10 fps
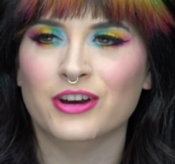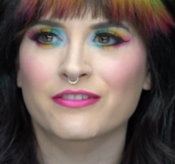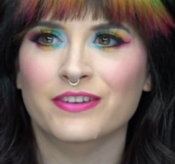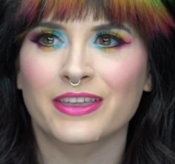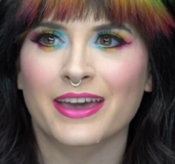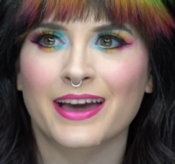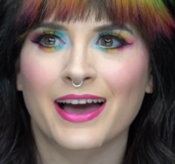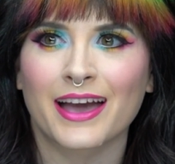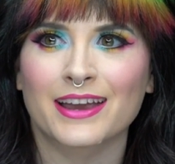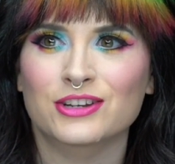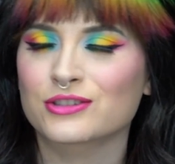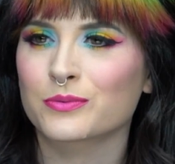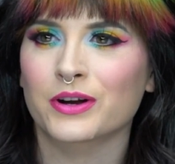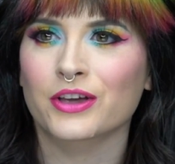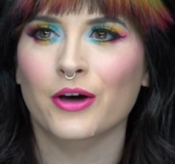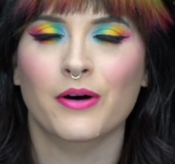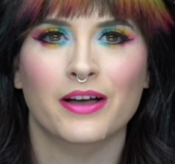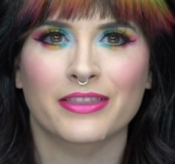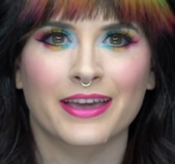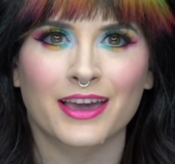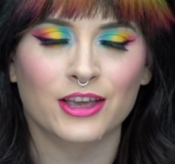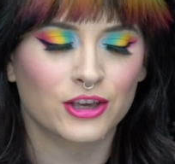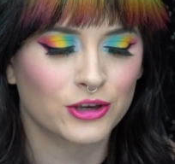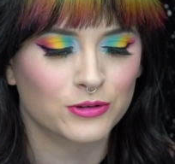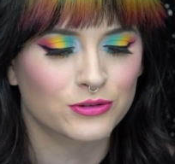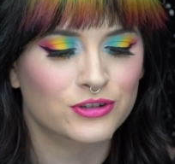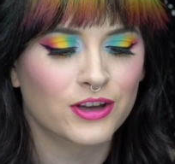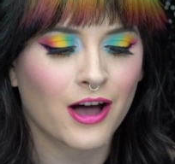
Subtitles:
I feel like I just want to go on like a huge